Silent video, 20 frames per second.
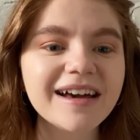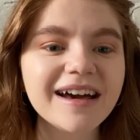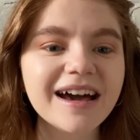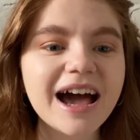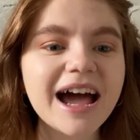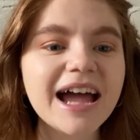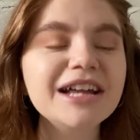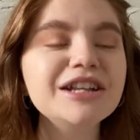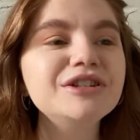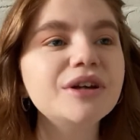
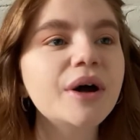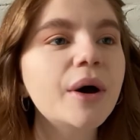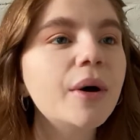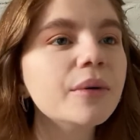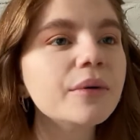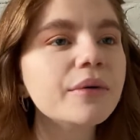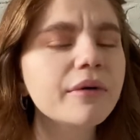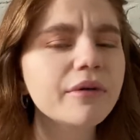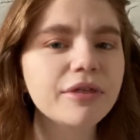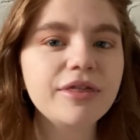I
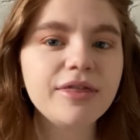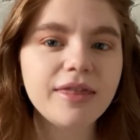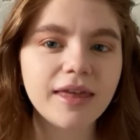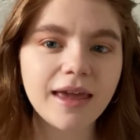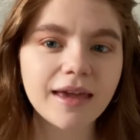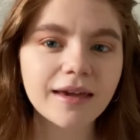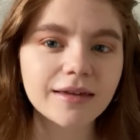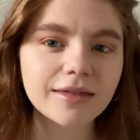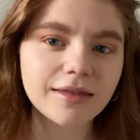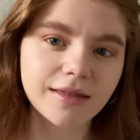don't
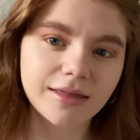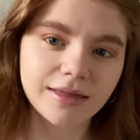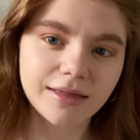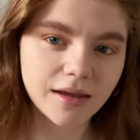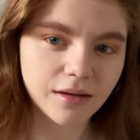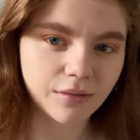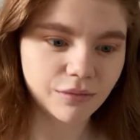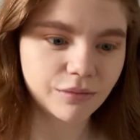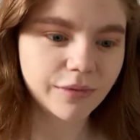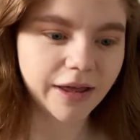think that
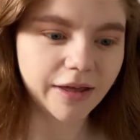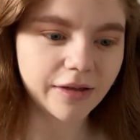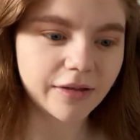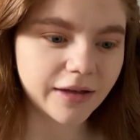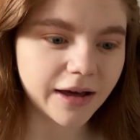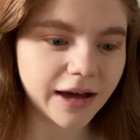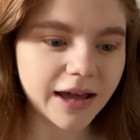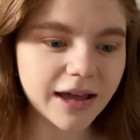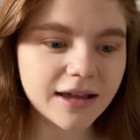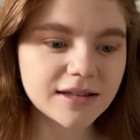they
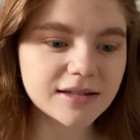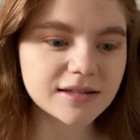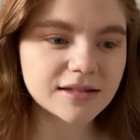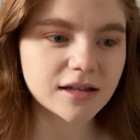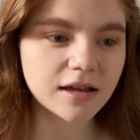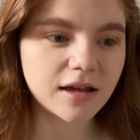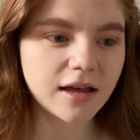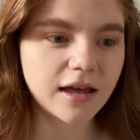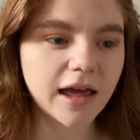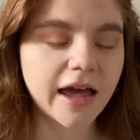realize
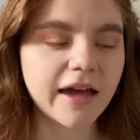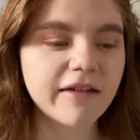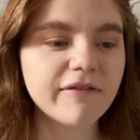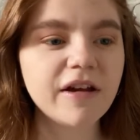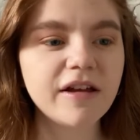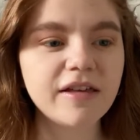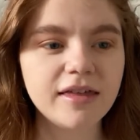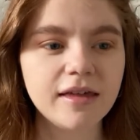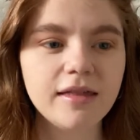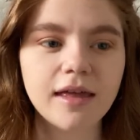
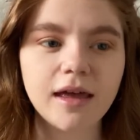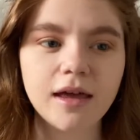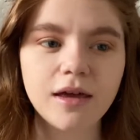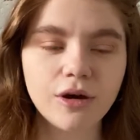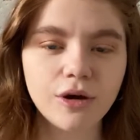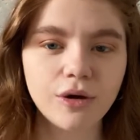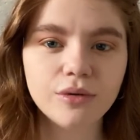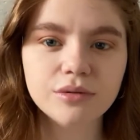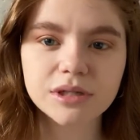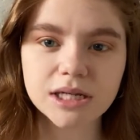everything that
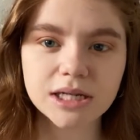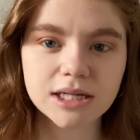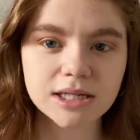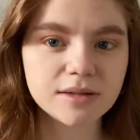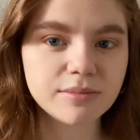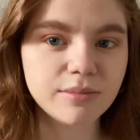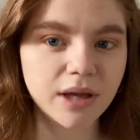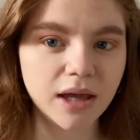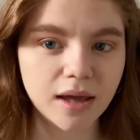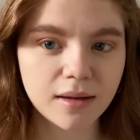goes into
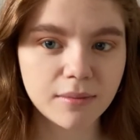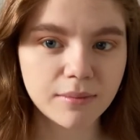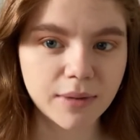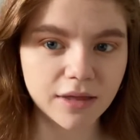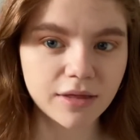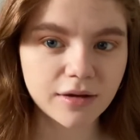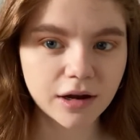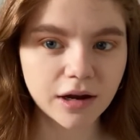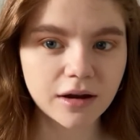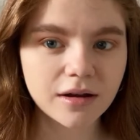being a
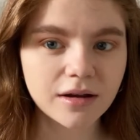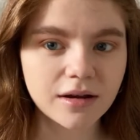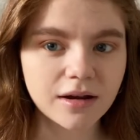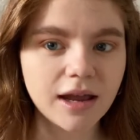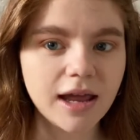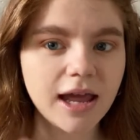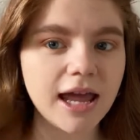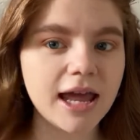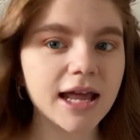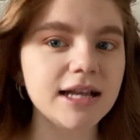mother,
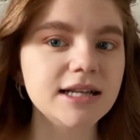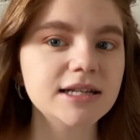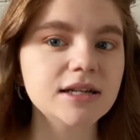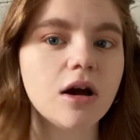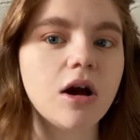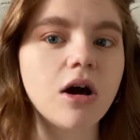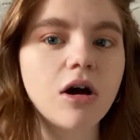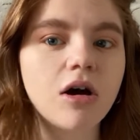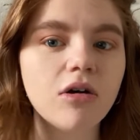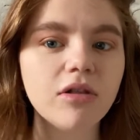and
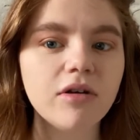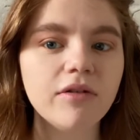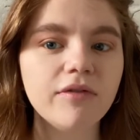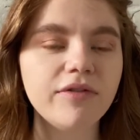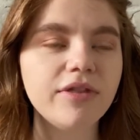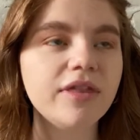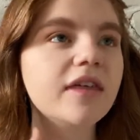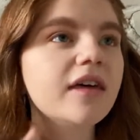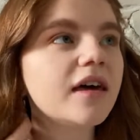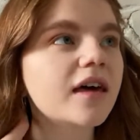all
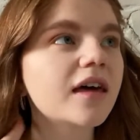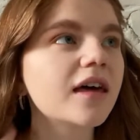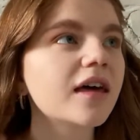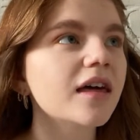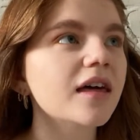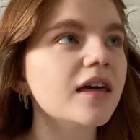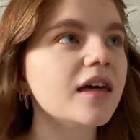of the